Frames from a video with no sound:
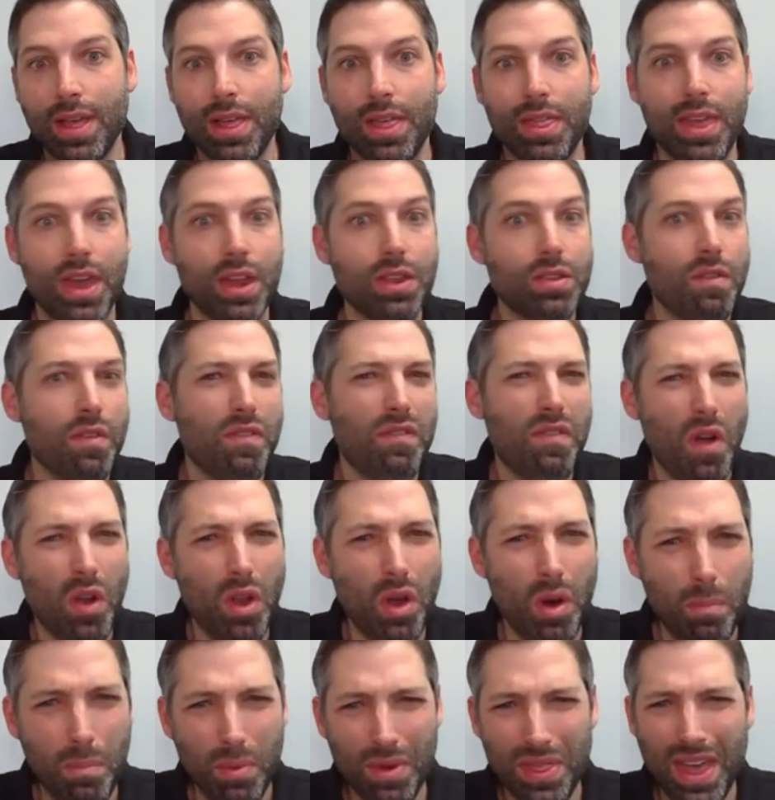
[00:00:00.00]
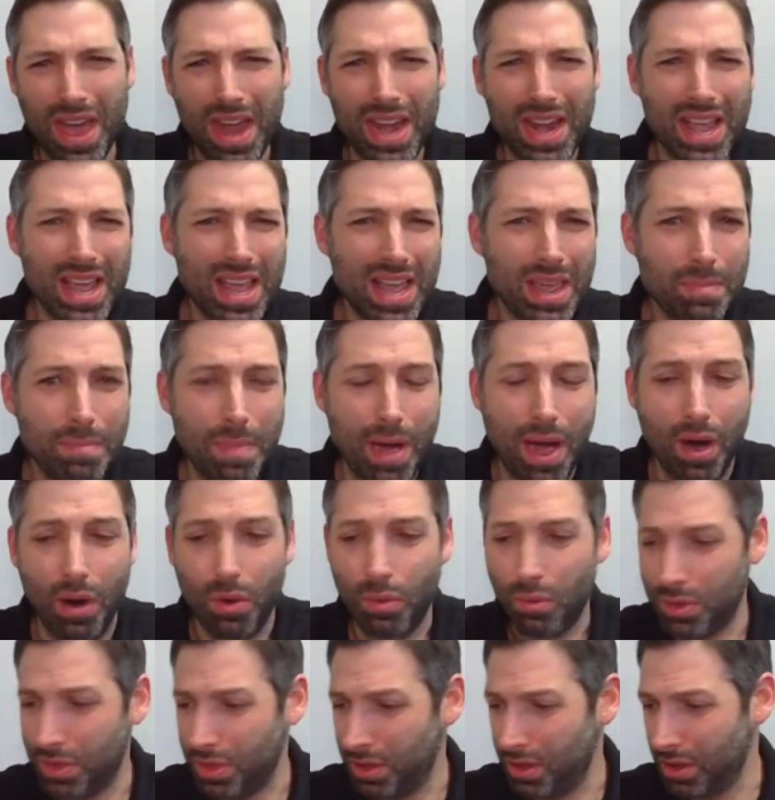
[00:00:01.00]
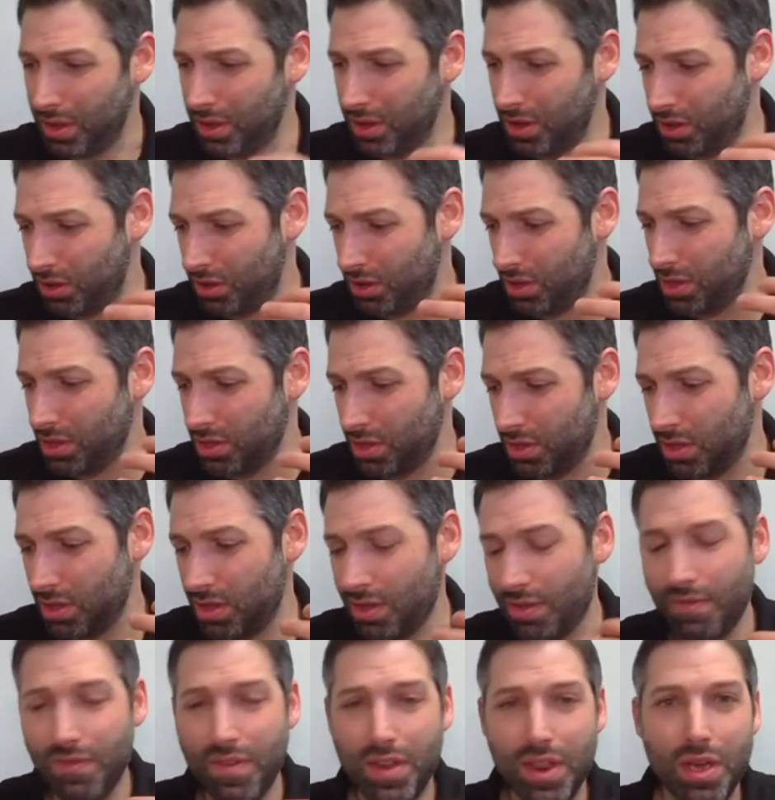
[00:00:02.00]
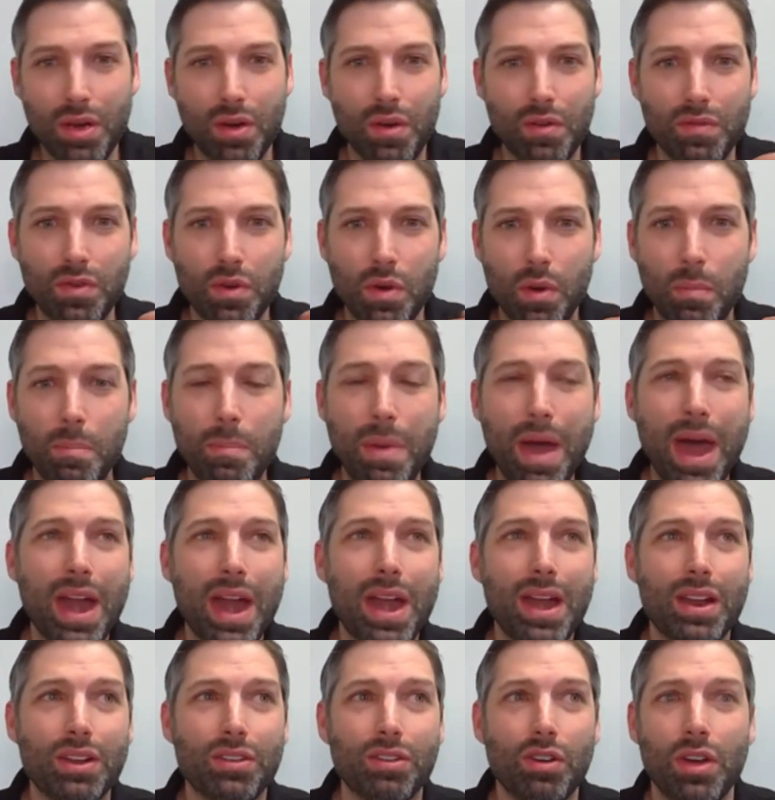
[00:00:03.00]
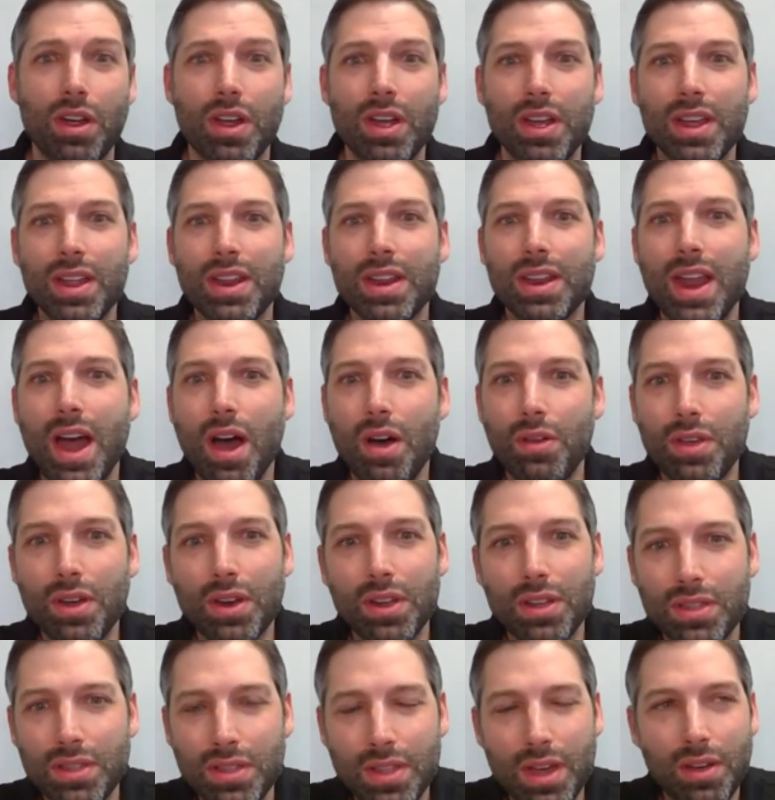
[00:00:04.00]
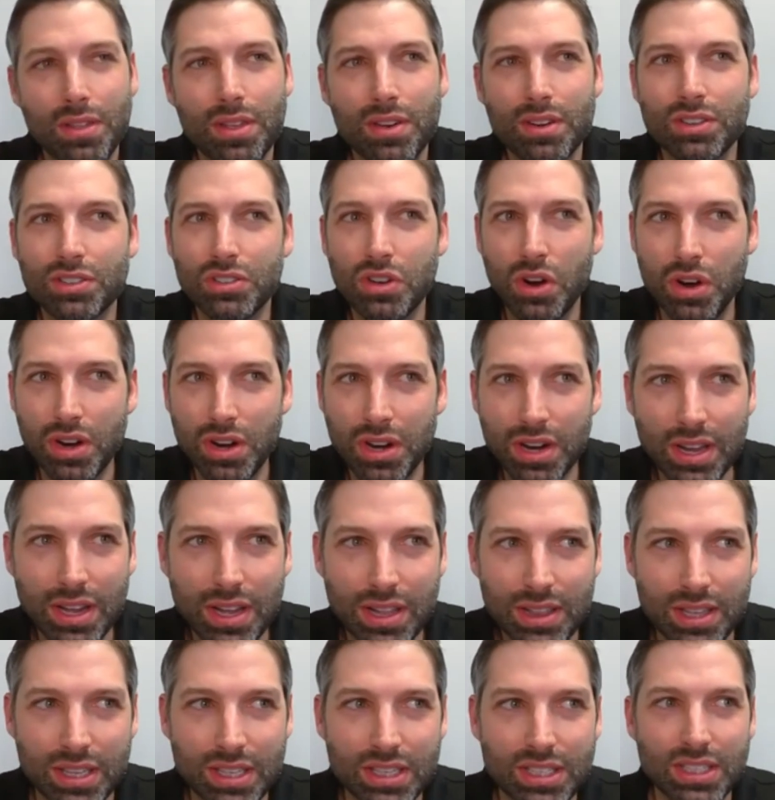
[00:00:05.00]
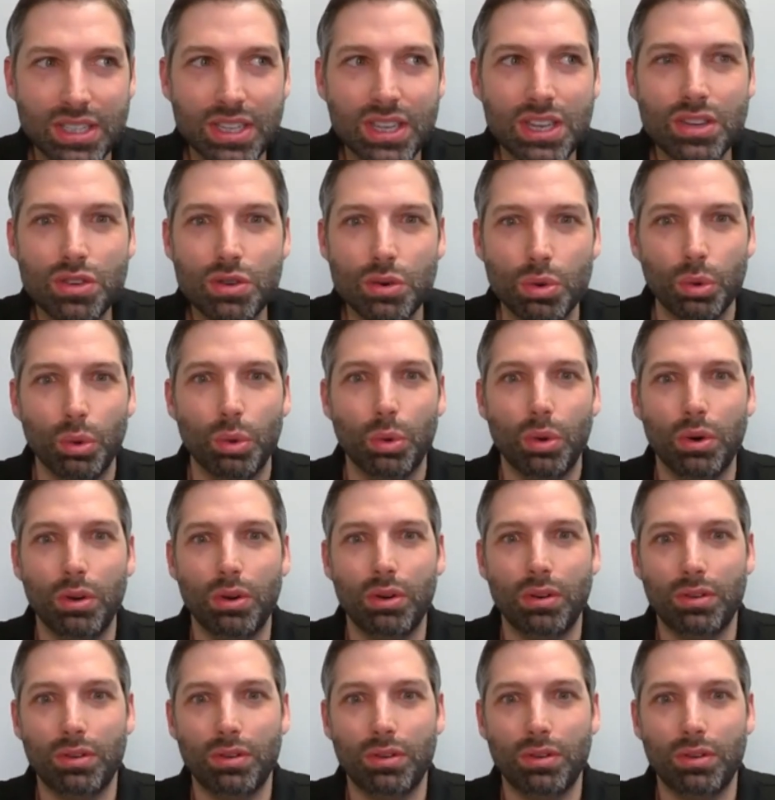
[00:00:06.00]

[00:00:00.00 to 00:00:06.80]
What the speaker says: Then you follow up with that email with the video of you embedded into it. Now they're starting to get to see you,